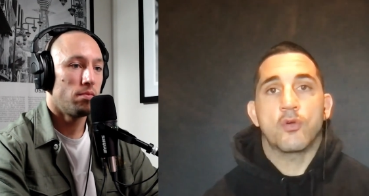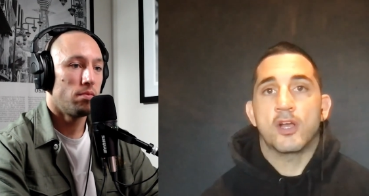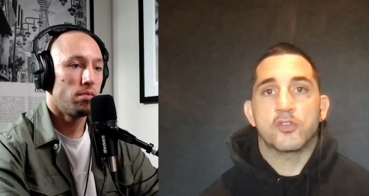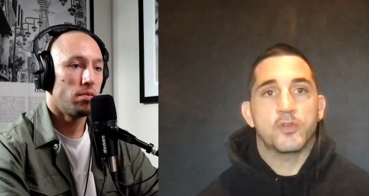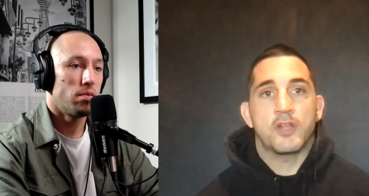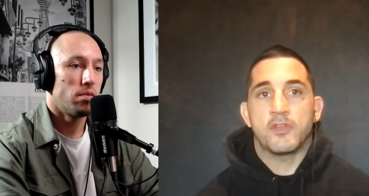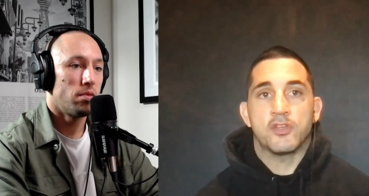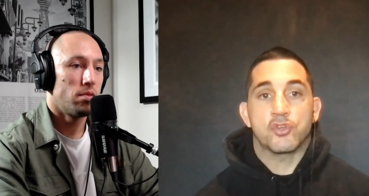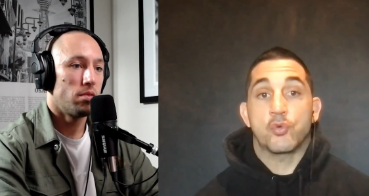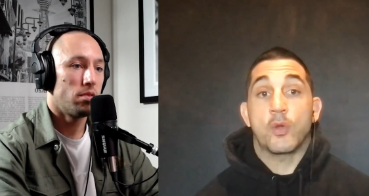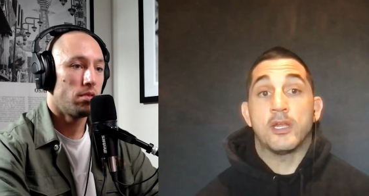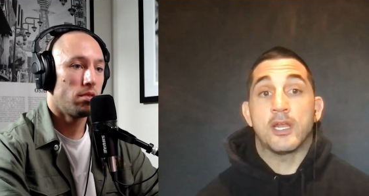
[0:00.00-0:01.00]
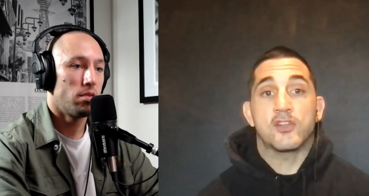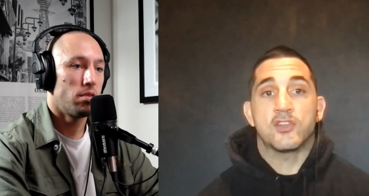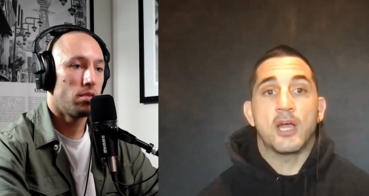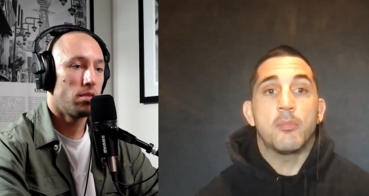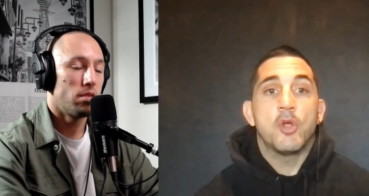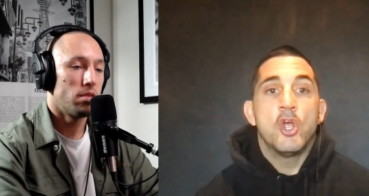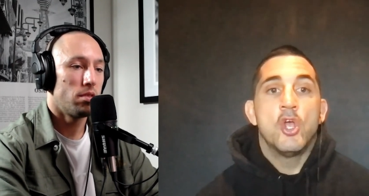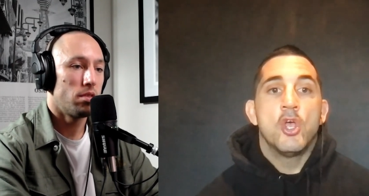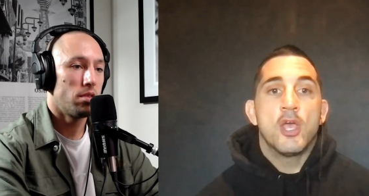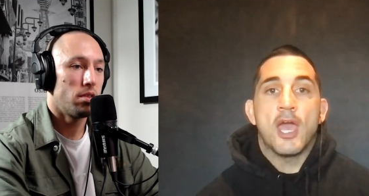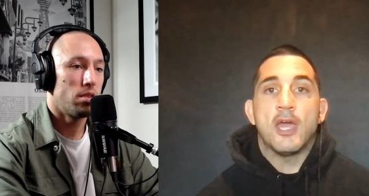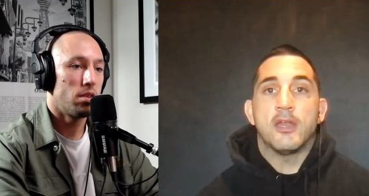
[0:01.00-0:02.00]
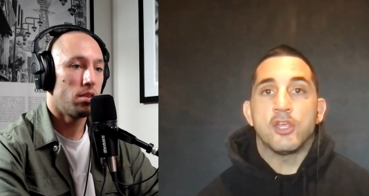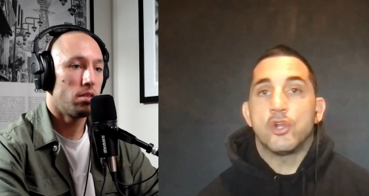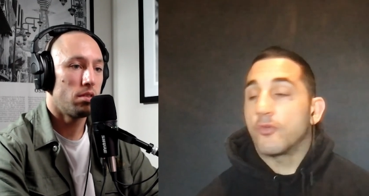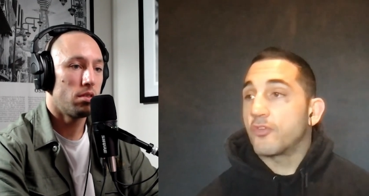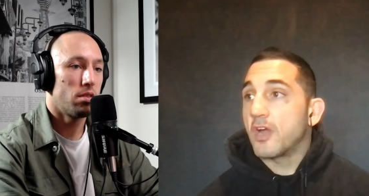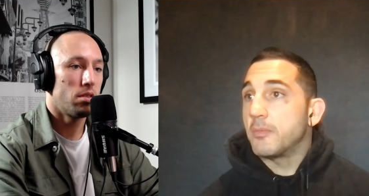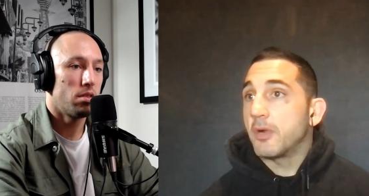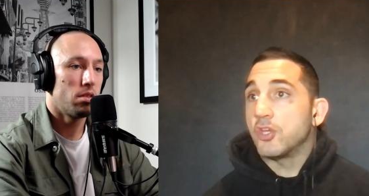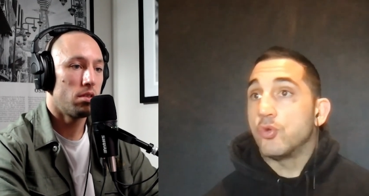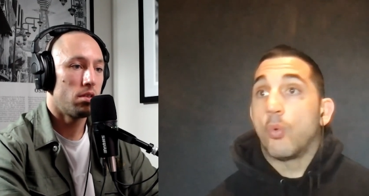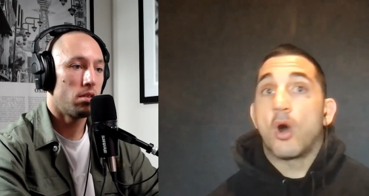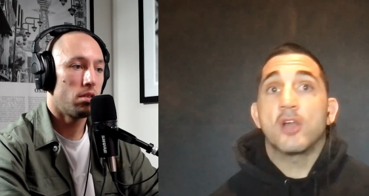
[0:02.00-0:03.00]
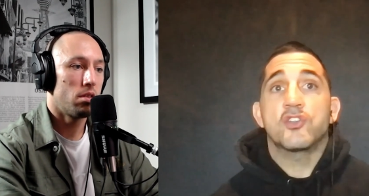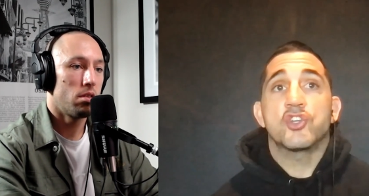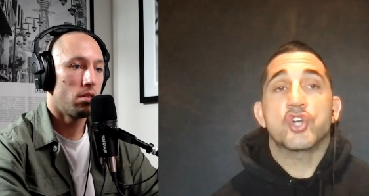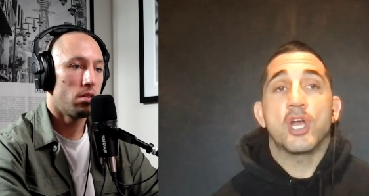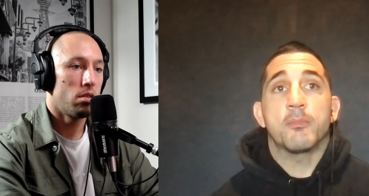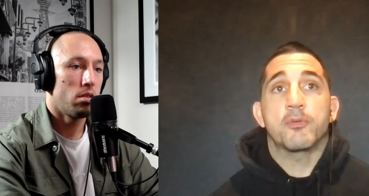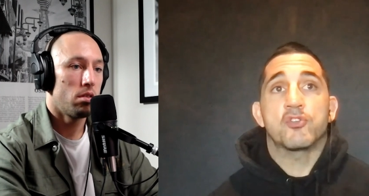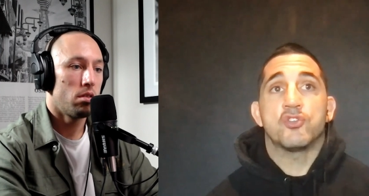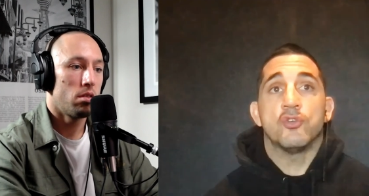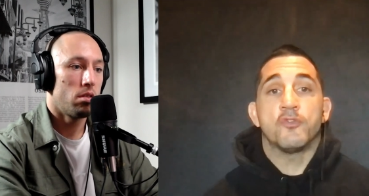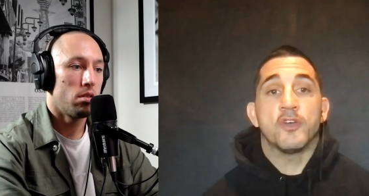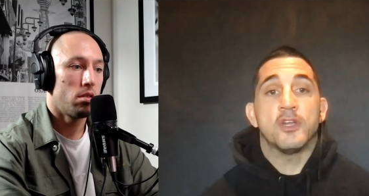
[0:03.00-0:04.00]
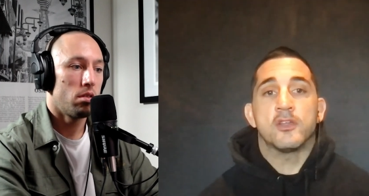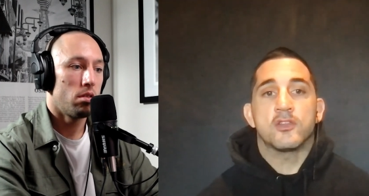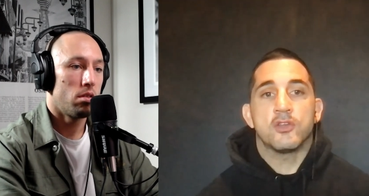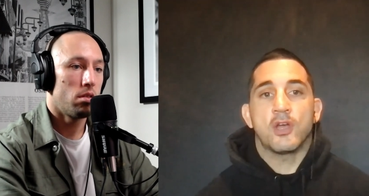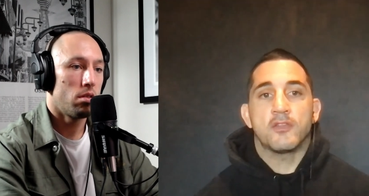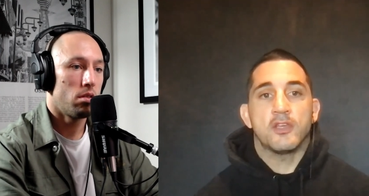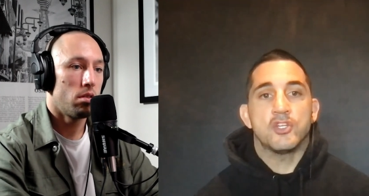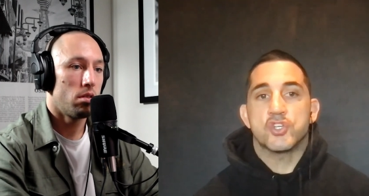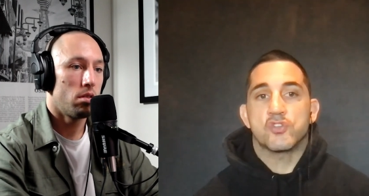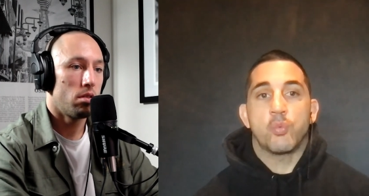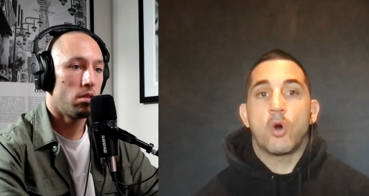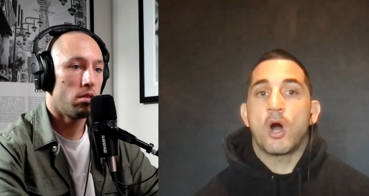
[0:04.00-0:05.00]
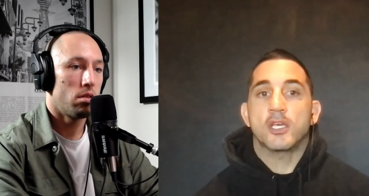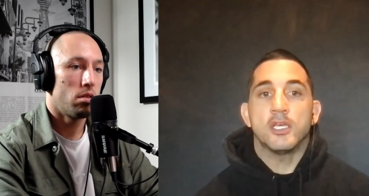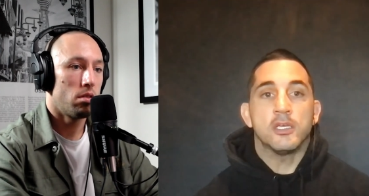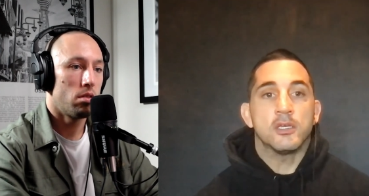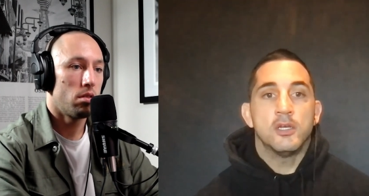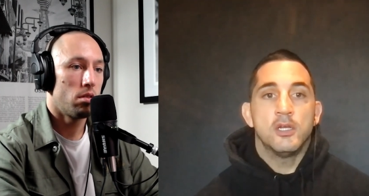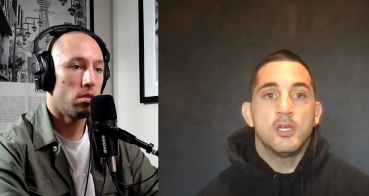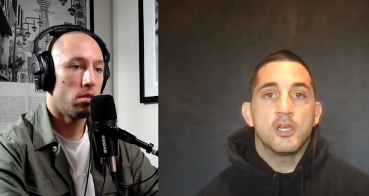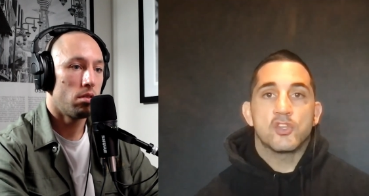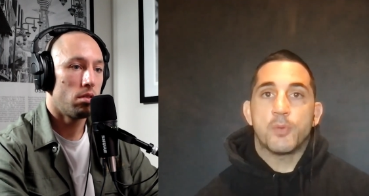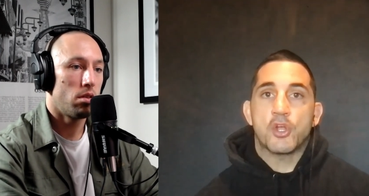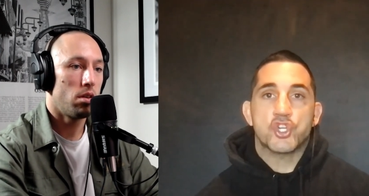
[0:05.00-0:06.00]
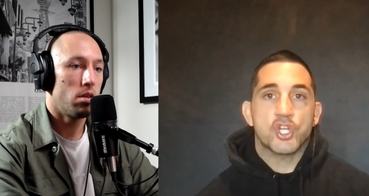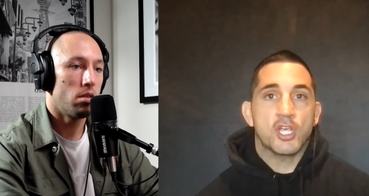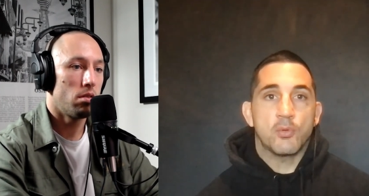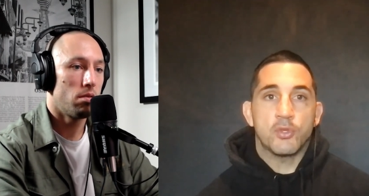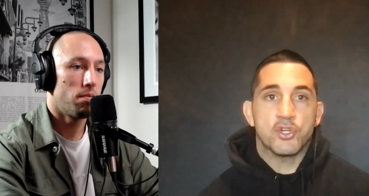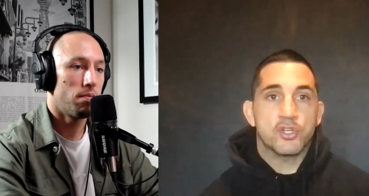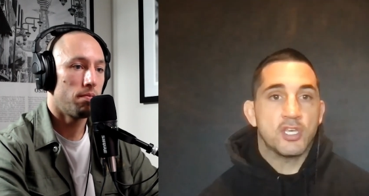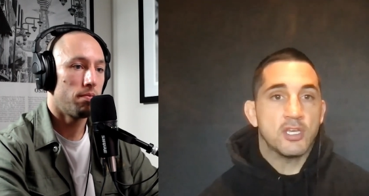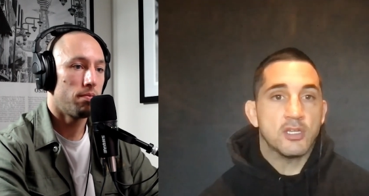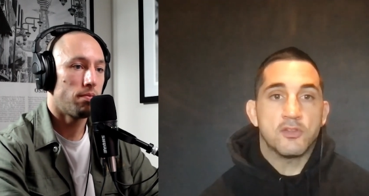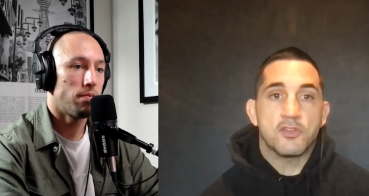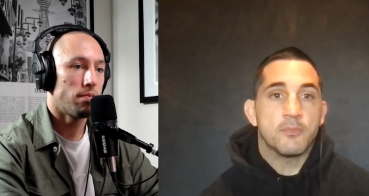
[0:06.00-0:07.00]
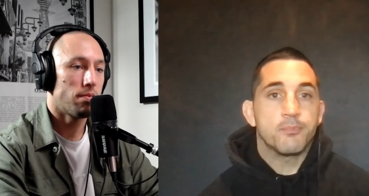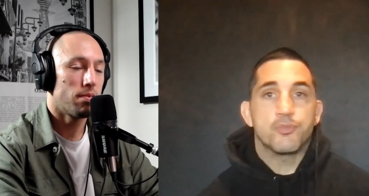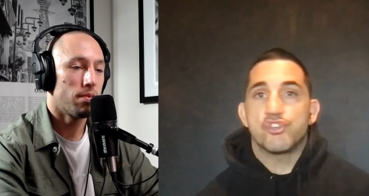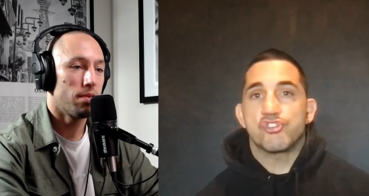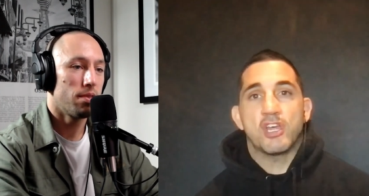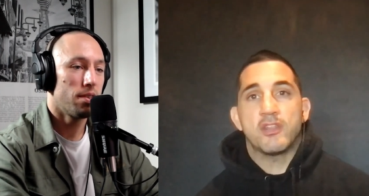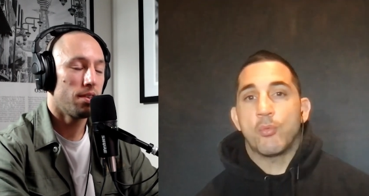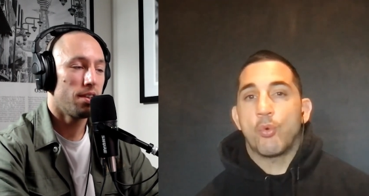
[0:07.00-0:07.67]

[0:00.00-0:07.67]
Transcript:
Speaker 1: or CrossFit, I think, is a great next step. And you know, for anybody who wants to try and pursue fitness, you know, I think just walking, especially yeah. like with your kids, just getting